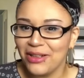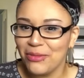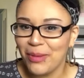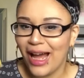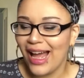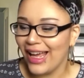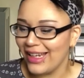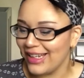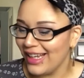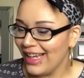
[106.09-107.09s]

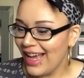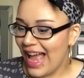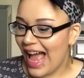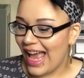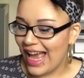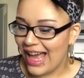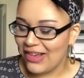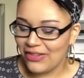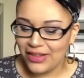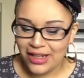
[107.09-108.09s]
I
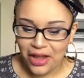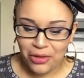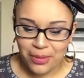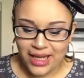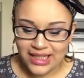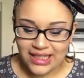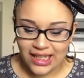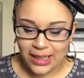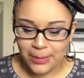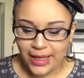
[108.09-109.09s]
have another pay
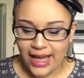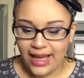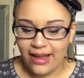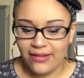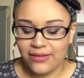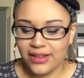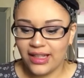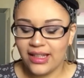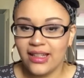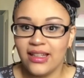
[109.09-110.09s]
stub. I have
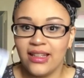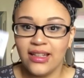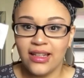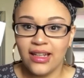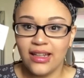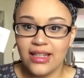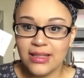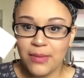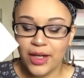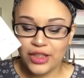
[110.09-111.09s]

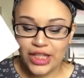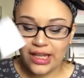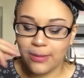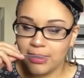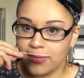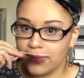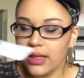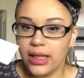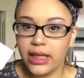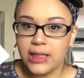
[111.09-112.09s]
this Marc Jacobs. I
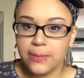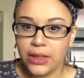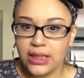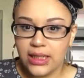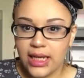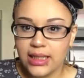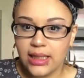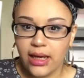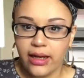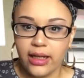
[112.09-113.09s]
think I sprayed
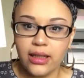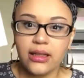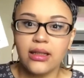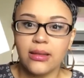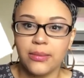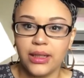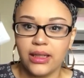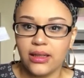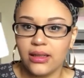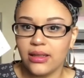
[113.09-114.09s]
Daisy on it, but
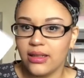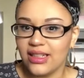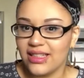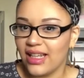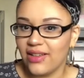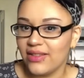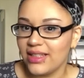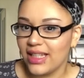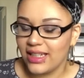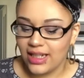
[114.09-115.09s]
it doesn't have a
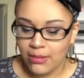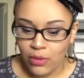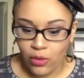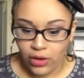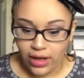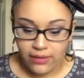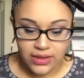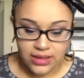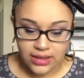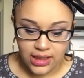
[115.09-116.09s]
scent anymore,
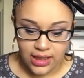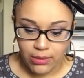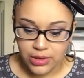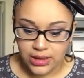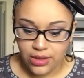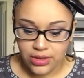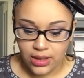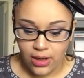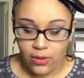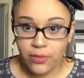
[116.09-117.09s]
obviously. That was years
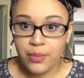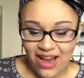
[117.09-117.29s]
ago.